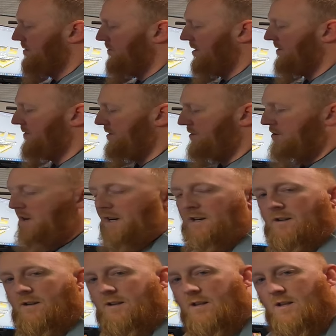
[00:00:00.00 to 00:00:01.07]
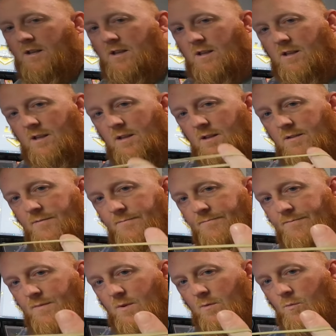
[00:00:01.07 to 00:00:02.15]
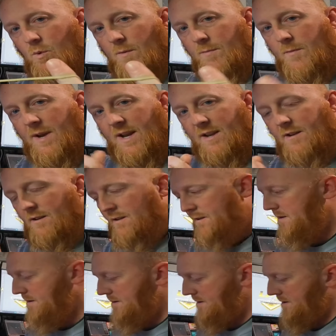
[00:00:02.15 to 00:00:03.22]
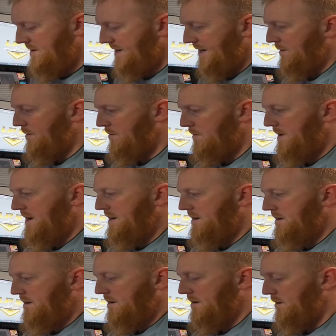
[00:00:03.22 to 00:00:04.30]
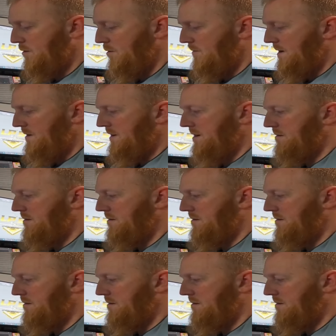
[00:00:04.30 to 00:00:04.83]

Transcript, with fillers: Ready for the trick? Rubber band. Take the rubber band, go around